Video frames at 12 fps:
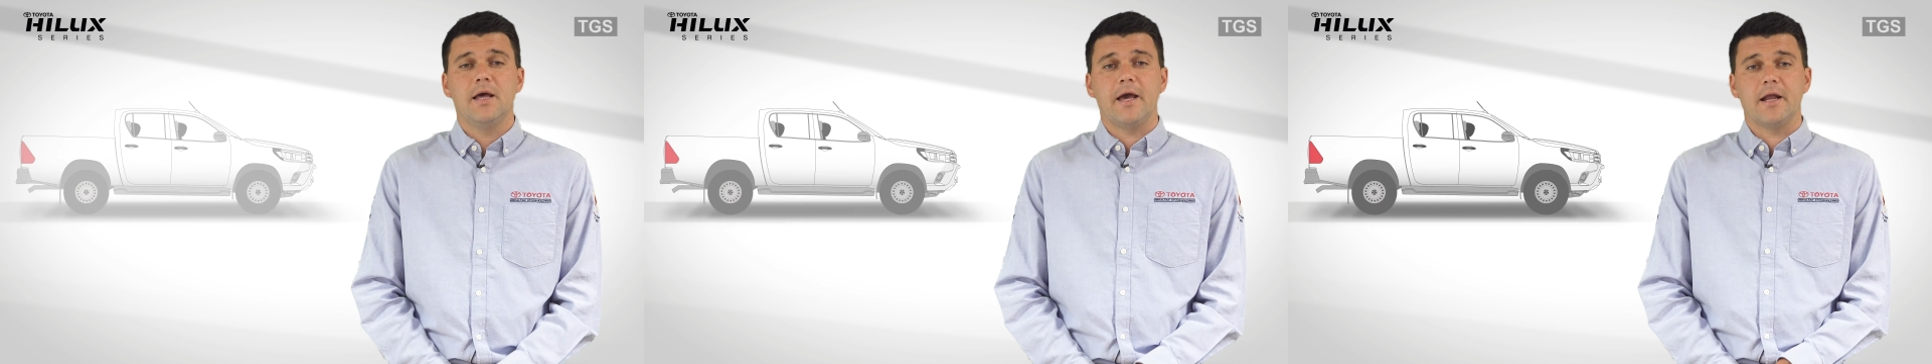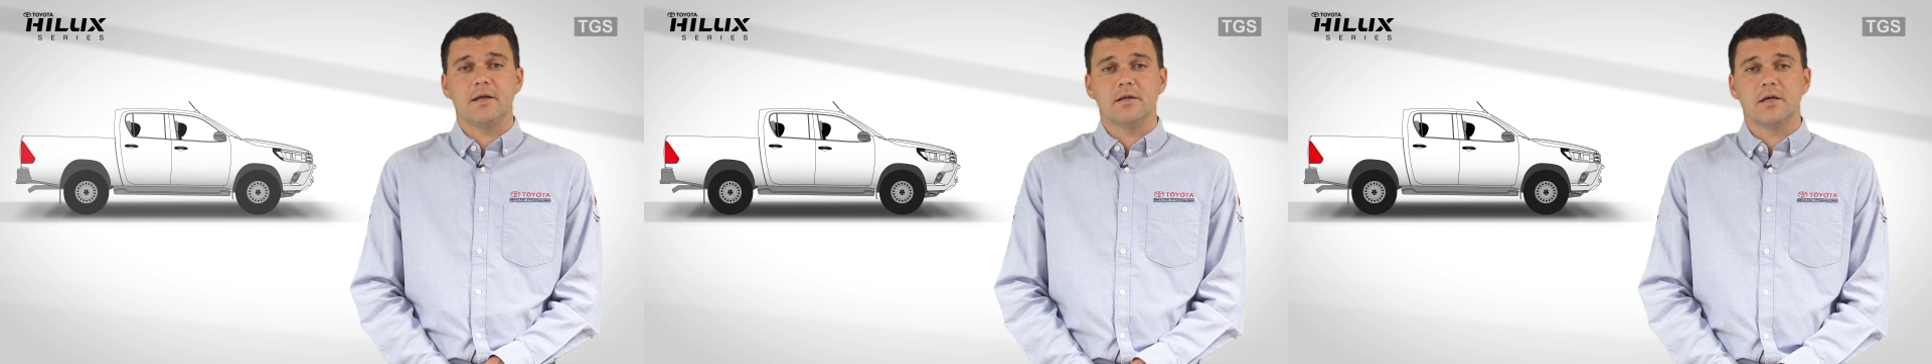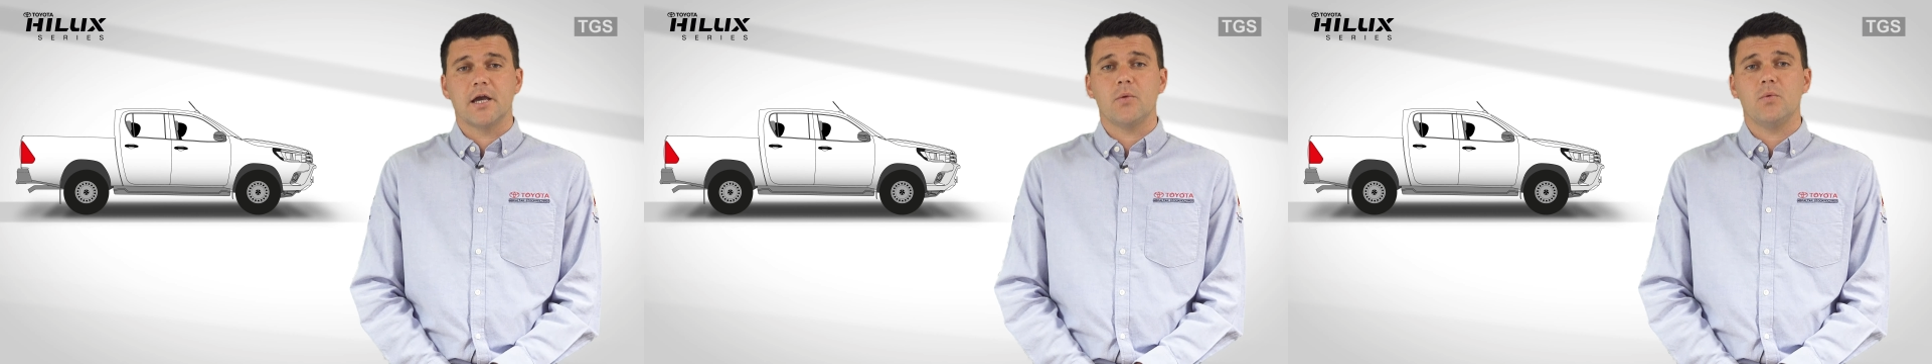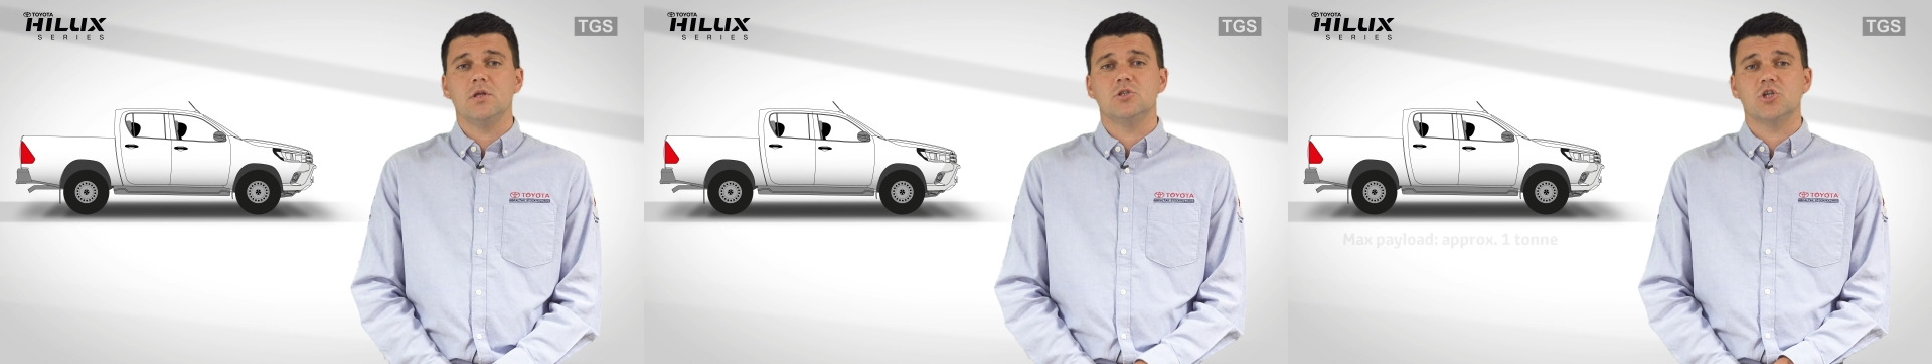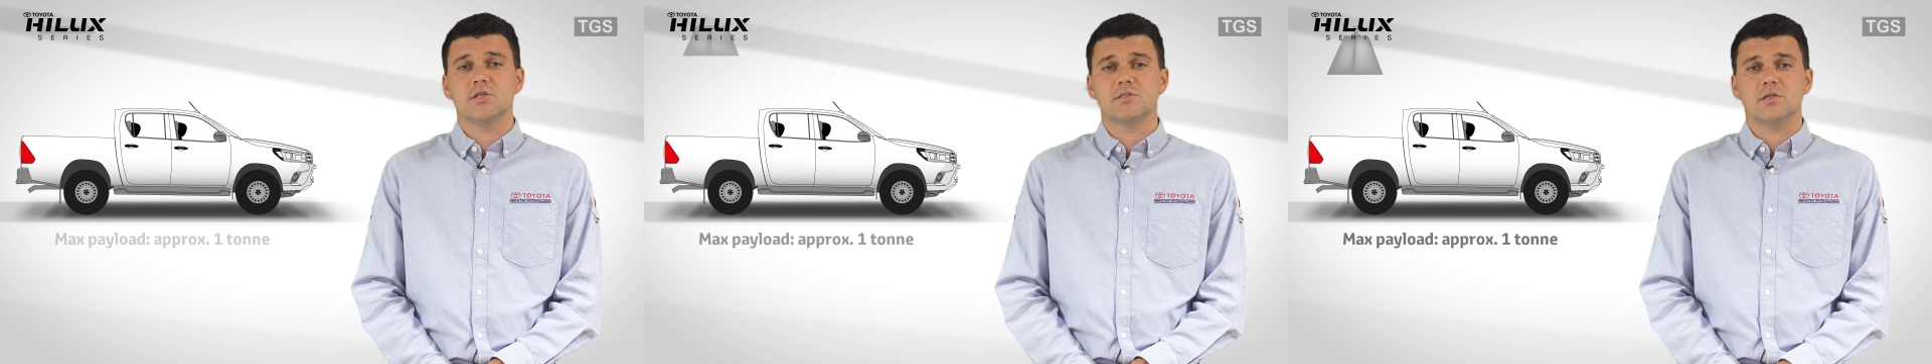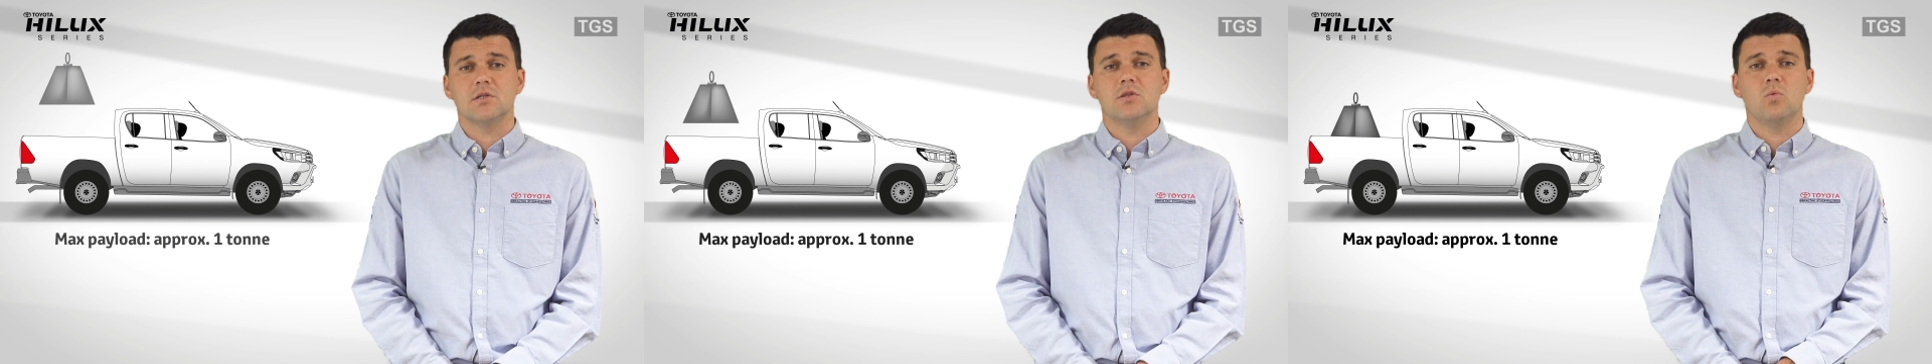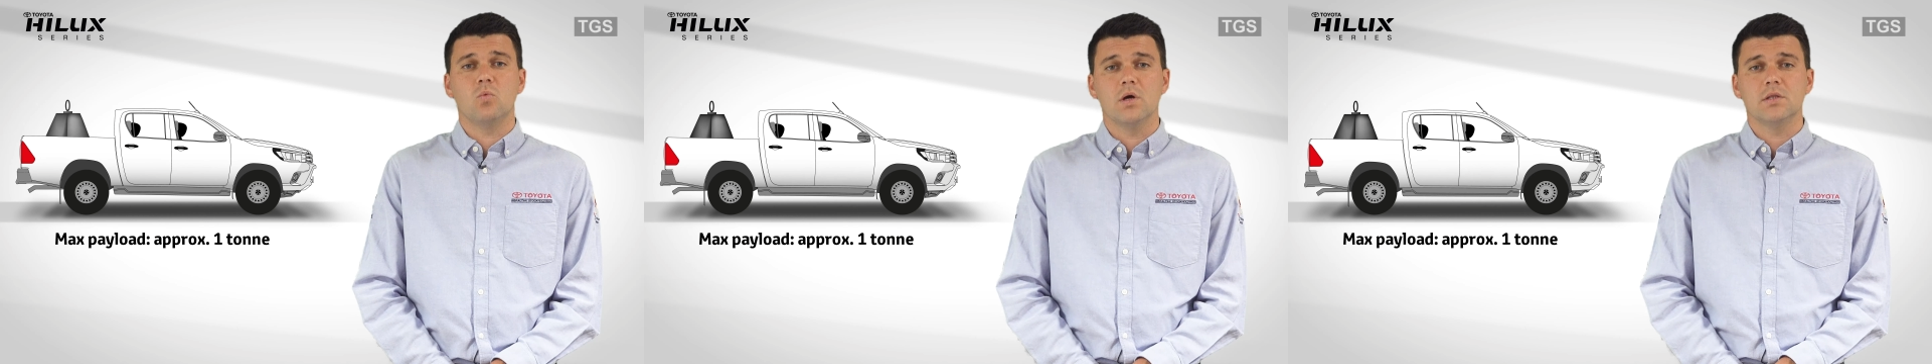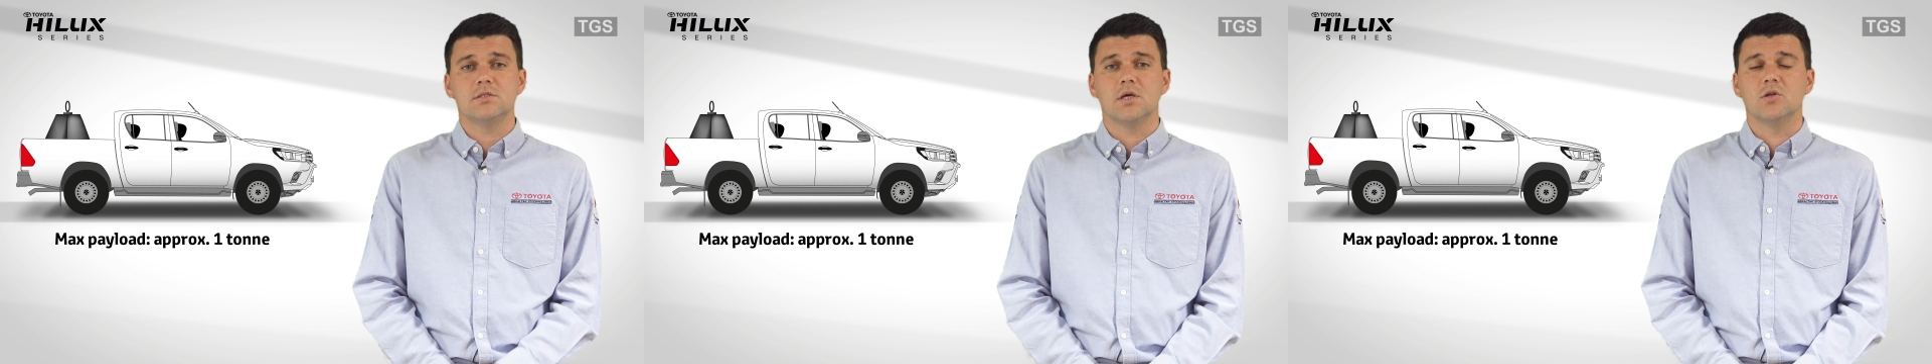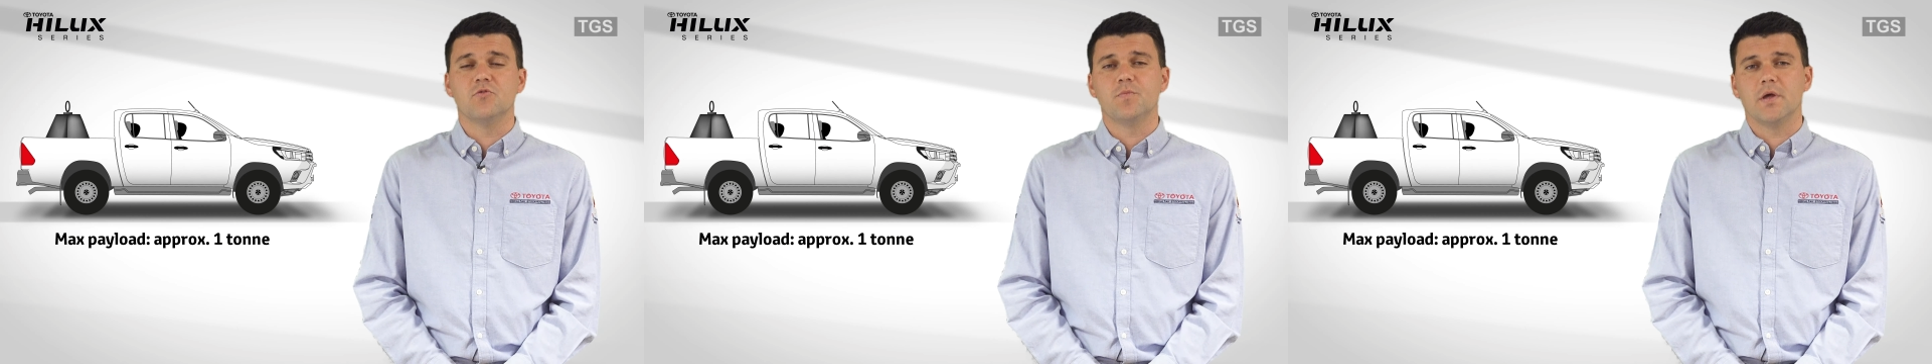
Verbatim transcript: and can carry just under one ton of